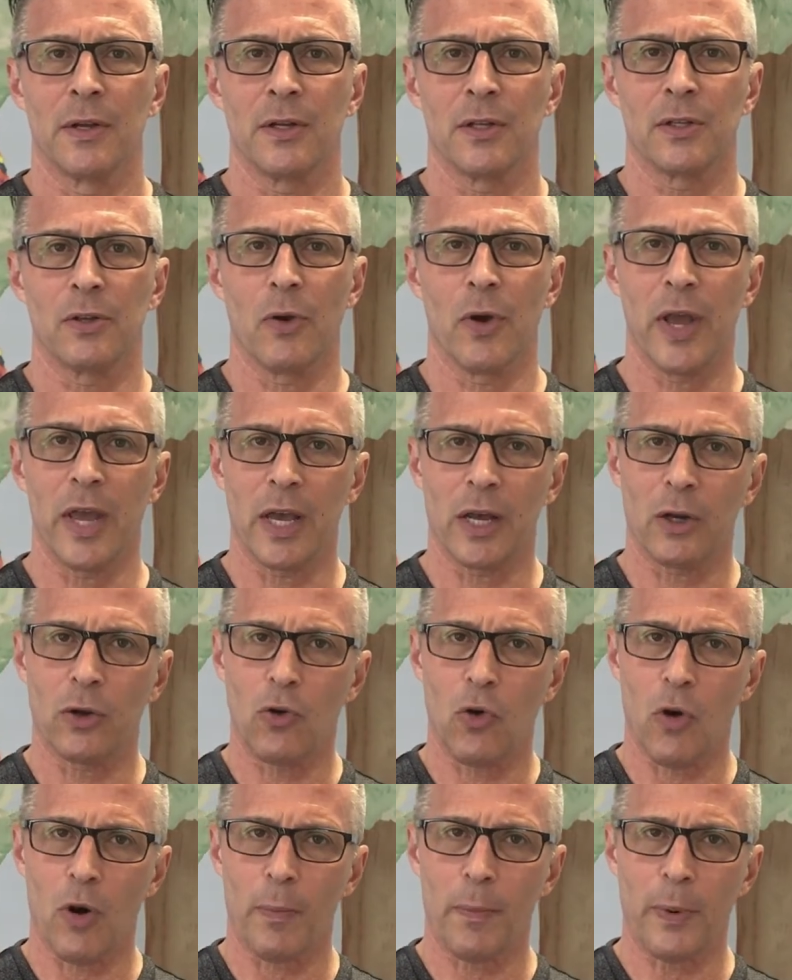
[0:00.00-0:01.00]
So he
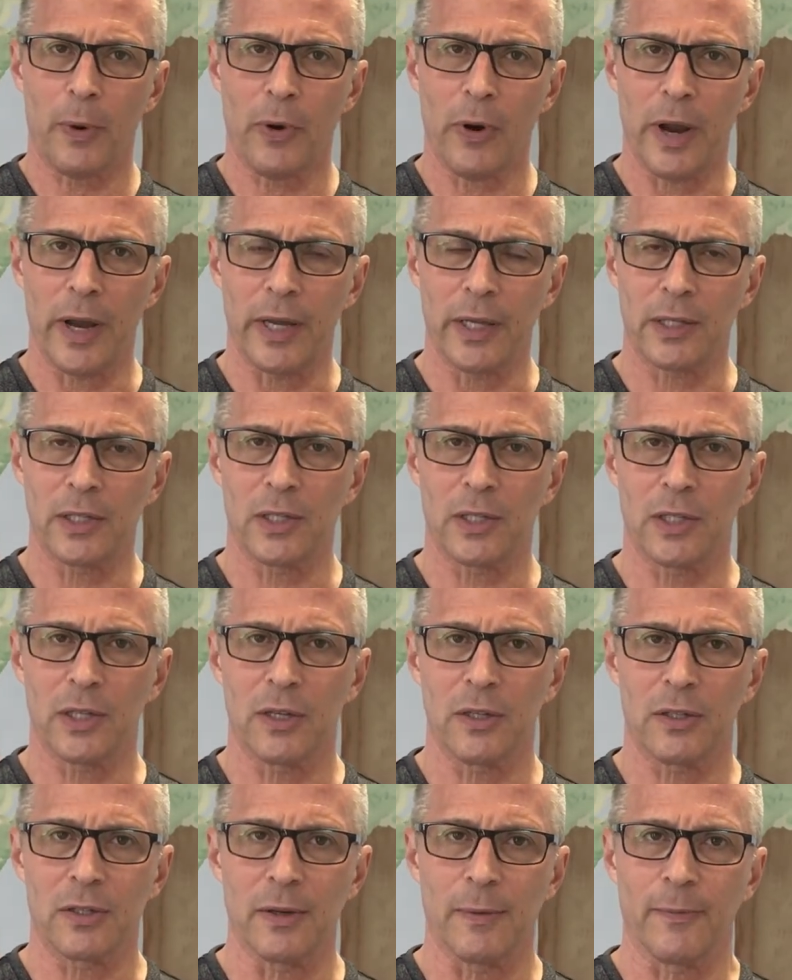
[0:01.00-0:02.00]

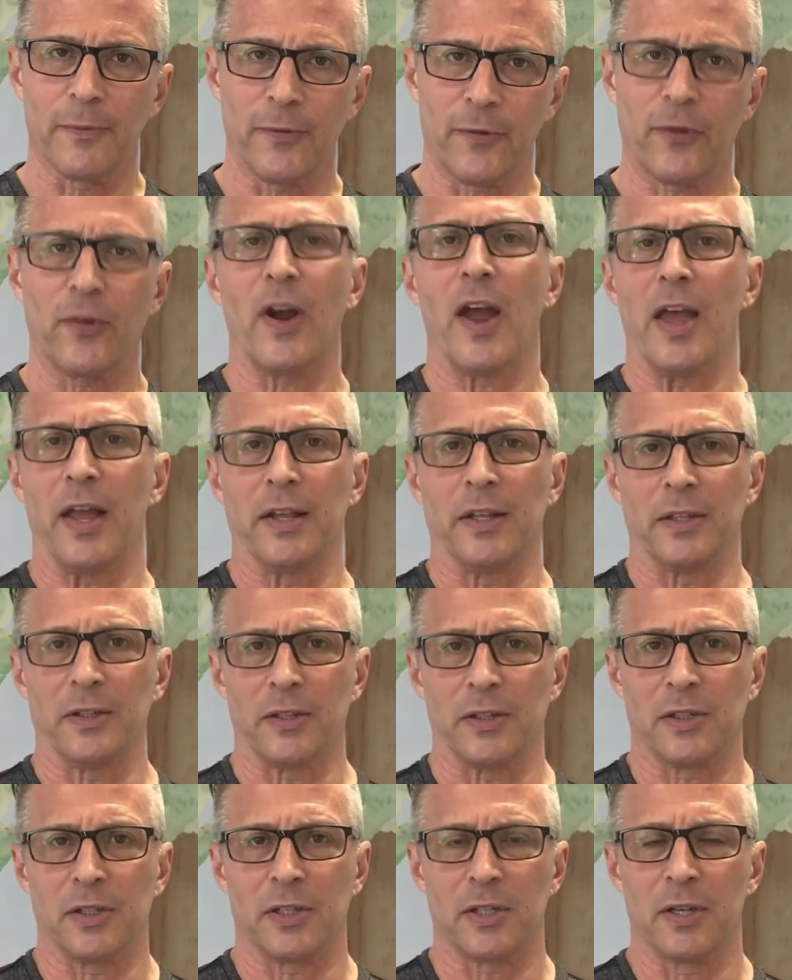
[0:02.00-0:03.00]
incorporates some
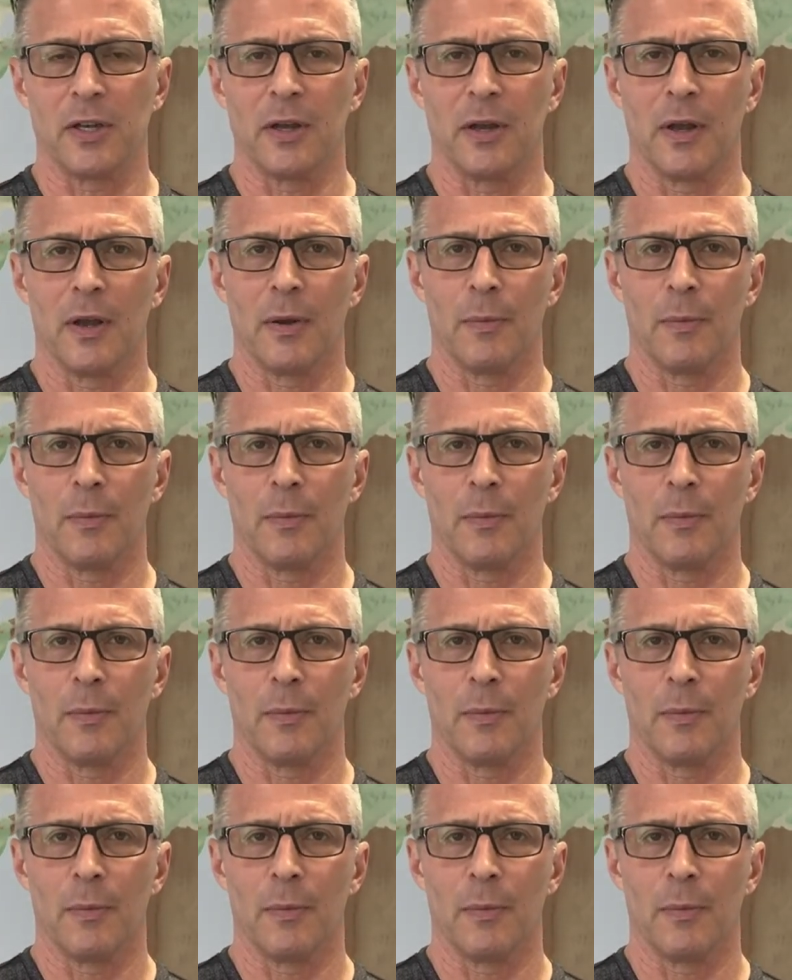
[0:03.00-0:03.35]
friends,